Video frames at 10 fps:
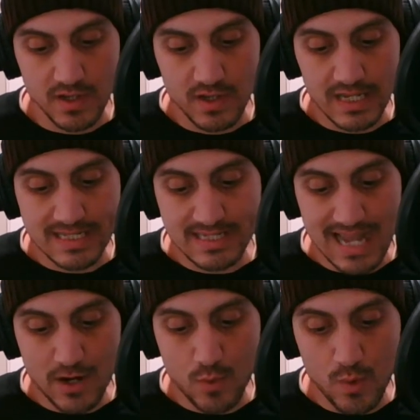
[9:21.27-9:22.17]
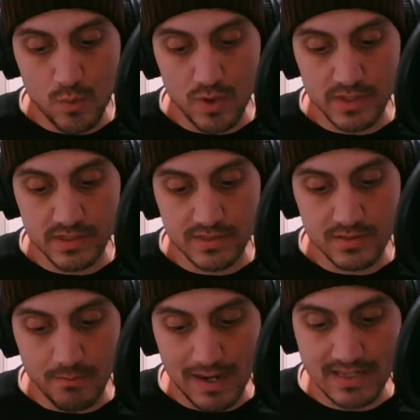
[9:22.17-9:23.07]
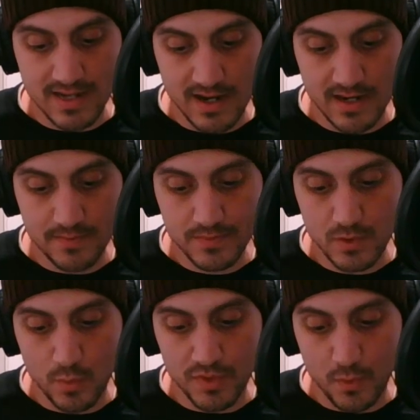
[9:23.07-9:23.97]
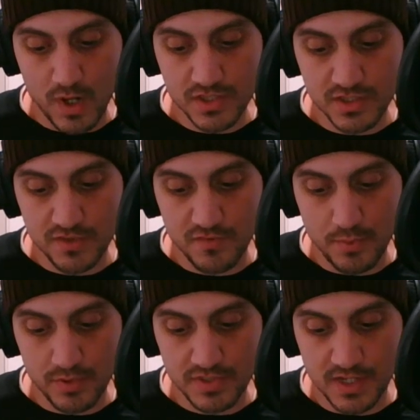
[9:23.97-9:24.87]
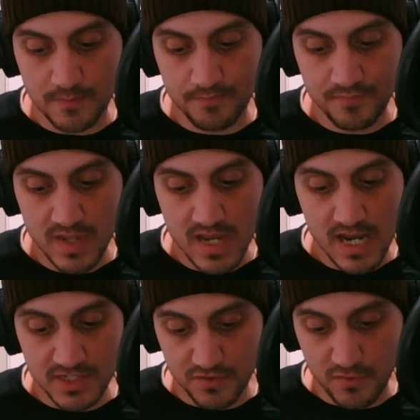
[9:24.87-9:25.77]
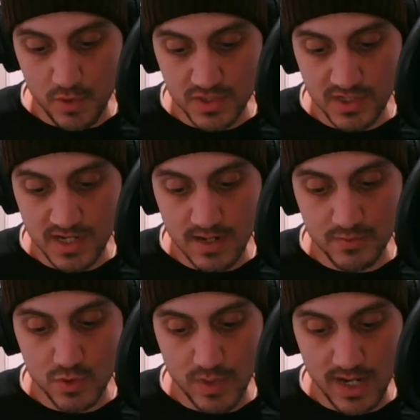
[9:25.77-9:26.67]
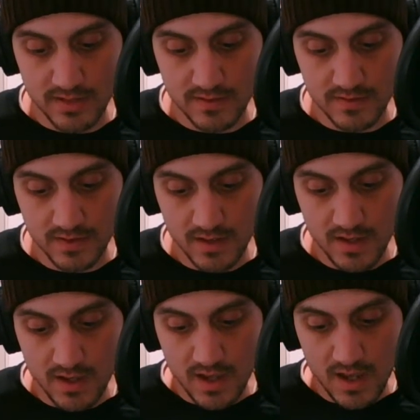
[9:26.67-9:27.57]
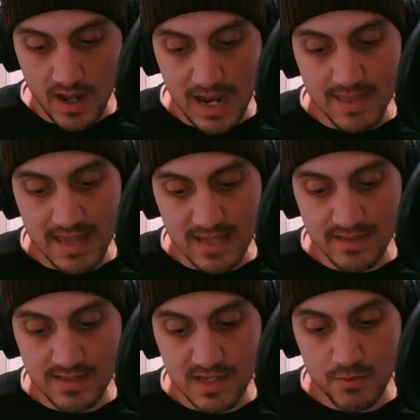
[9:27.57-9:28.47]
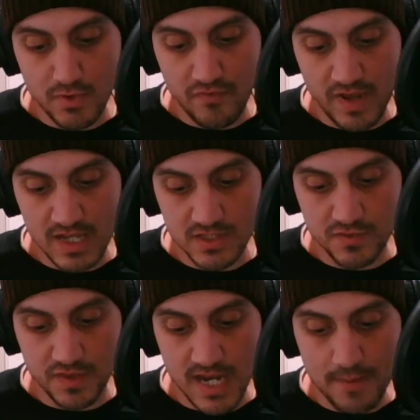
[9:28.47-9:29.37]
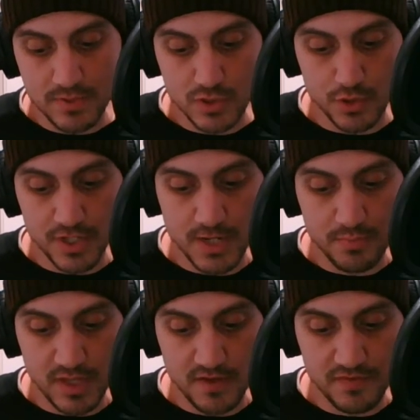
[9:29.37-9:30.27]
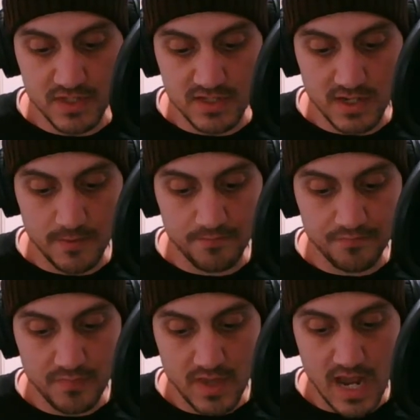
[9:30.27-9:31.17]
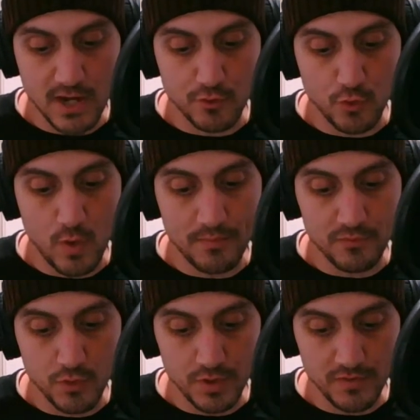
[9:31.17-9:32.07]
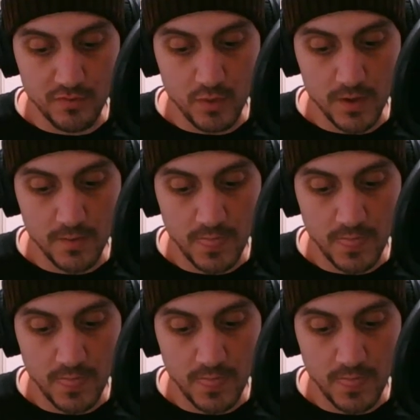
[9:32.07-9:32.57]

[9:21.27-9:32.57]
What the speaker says: His exact quote was, "My time with the Washington football team has unfortunately come to an end. I thank the team and fans for the opportunity to play for the team I grew up rooting for.